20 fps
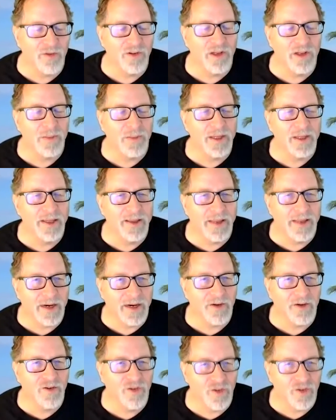going to be
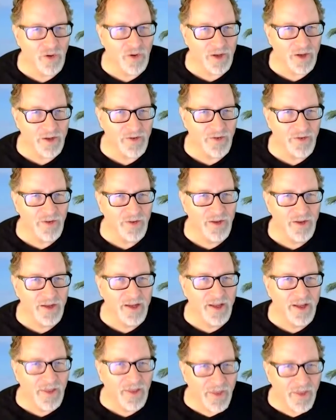their choice,
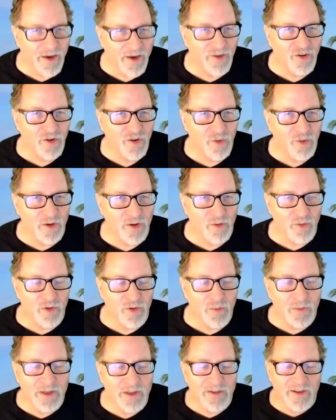their choice,
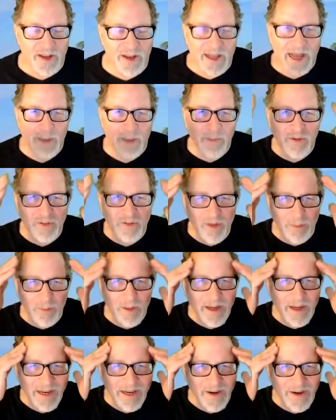which means it happens up
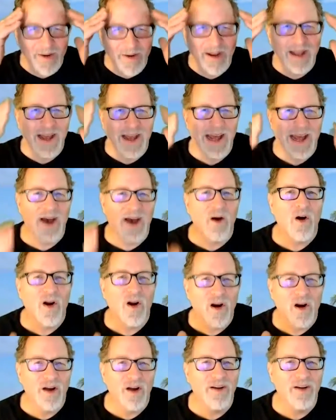here, how
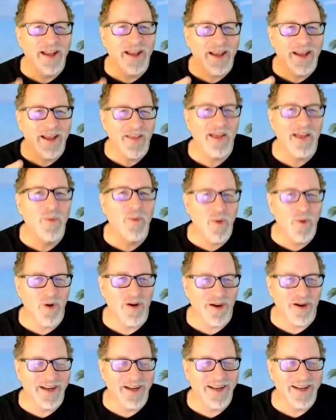hard they
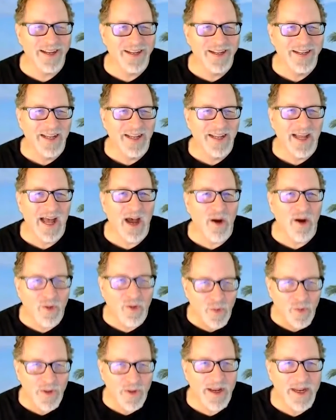work, how
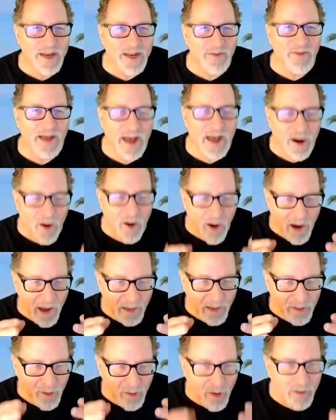creative, how,
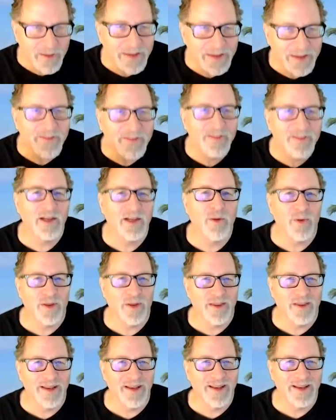how long they stick
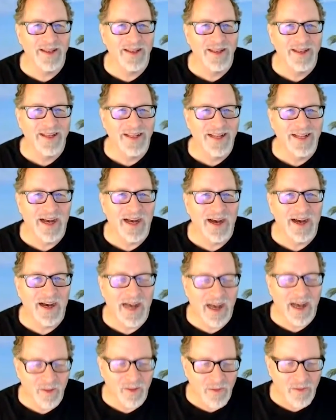with it, uh,
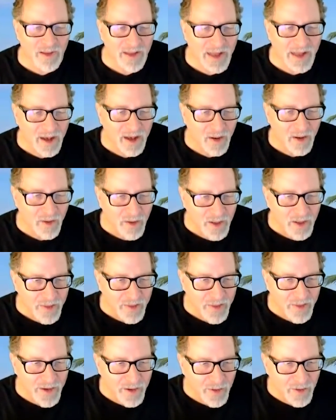how, how
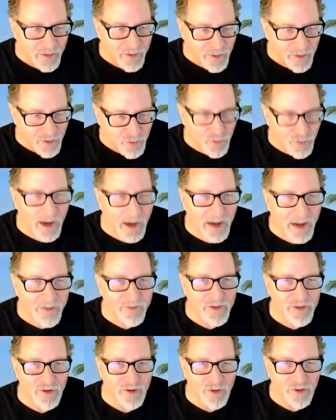their, their
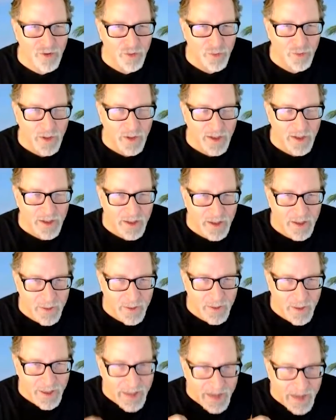drive to do
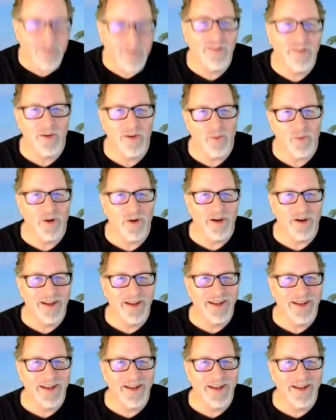excellent work.